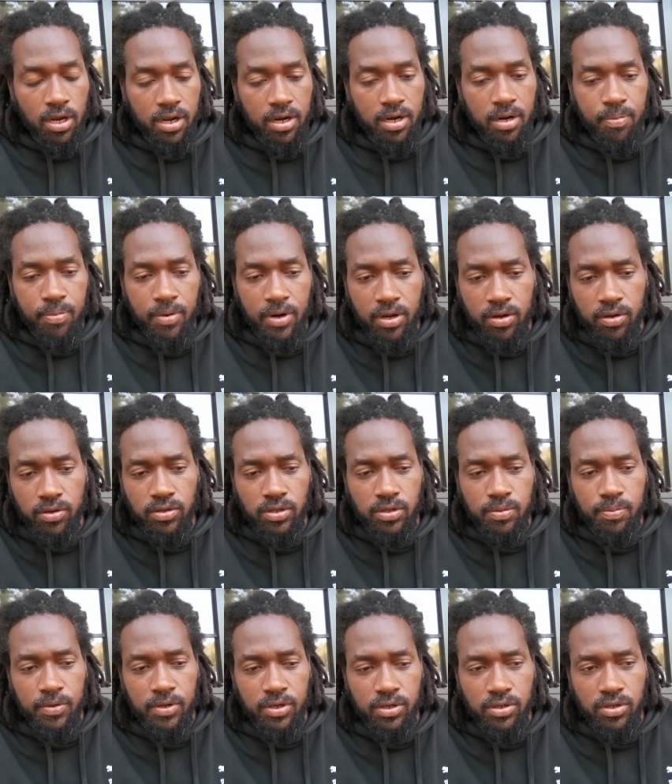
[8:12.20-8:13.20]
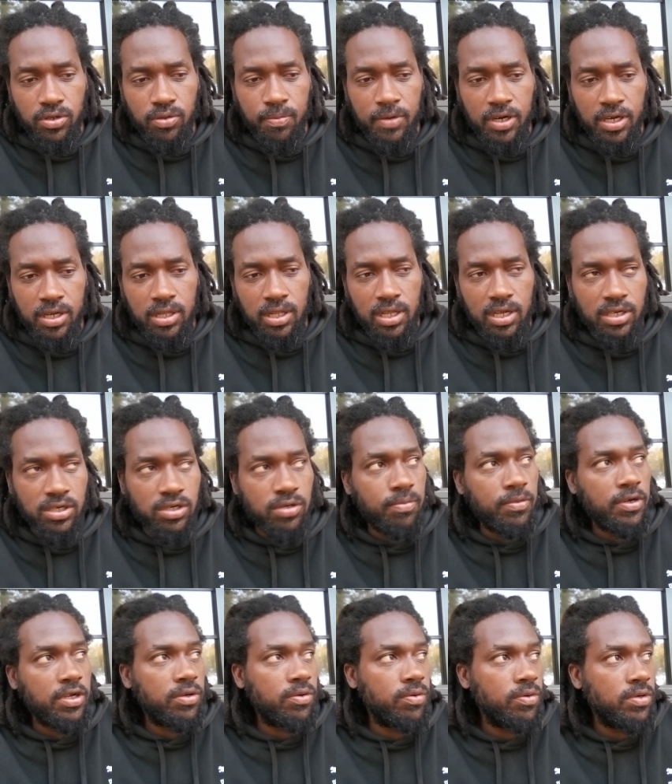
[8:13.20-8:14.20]
and I pray, Holy Spirit, you make glad, you
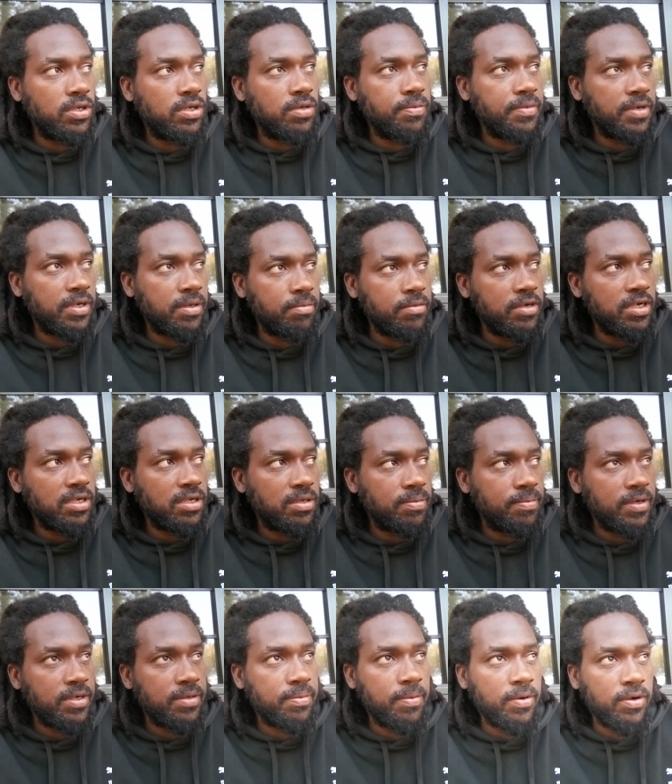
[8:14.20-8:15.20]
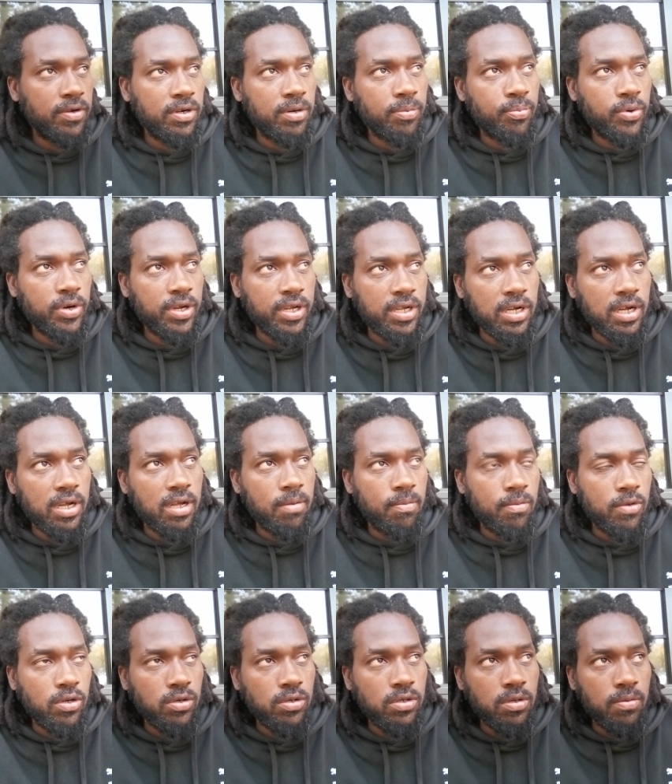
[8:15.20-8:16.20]
make create, you make a man speak, spoke, and I pray, cloud
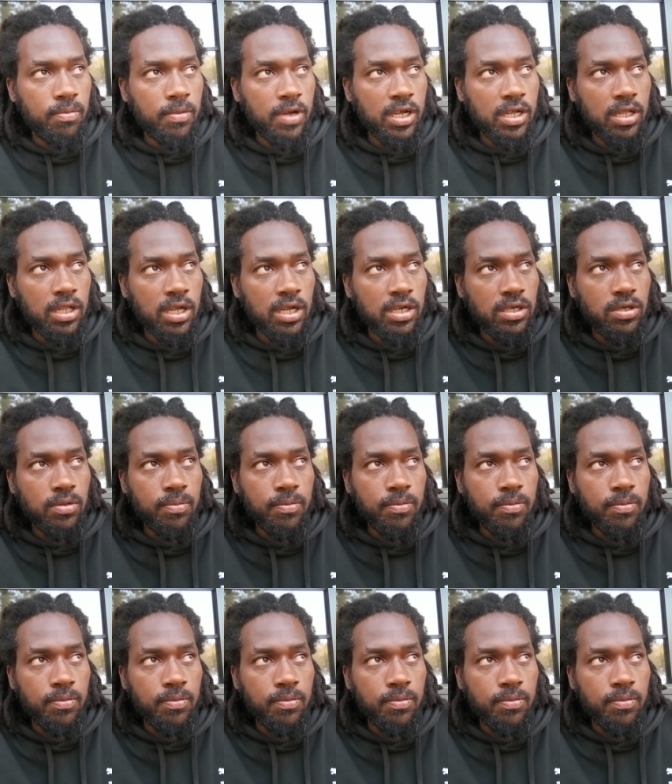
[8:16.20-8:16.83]
mode, you make glad,